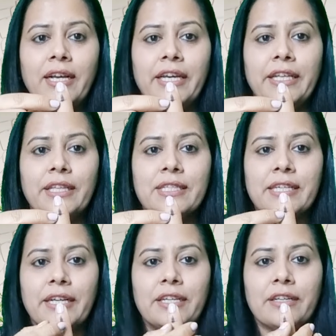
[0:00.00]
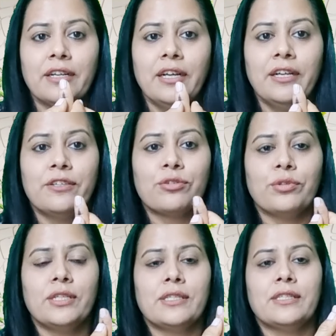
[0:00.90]
in the center. So
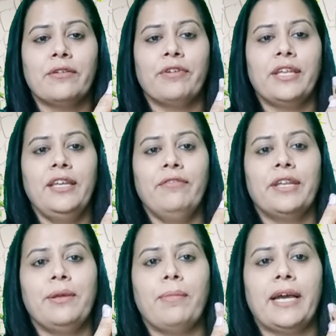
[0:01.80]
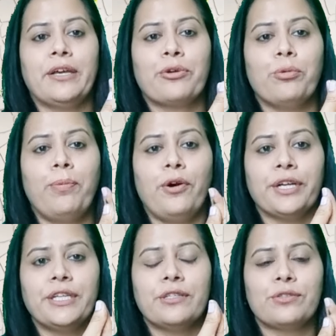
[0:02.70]
this is a very micro
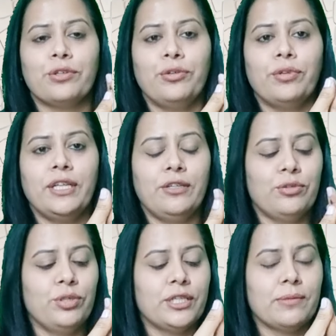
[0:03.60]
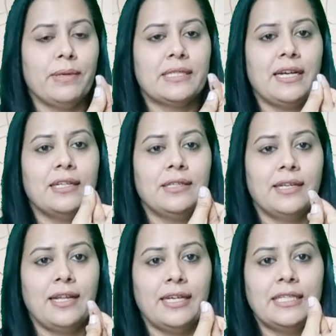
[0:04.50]
point. So you need to just massage it
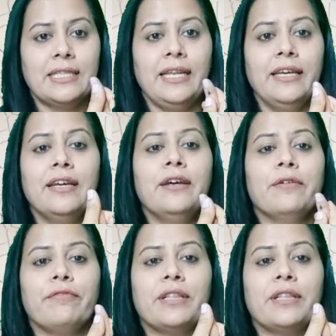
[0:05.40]
nicely with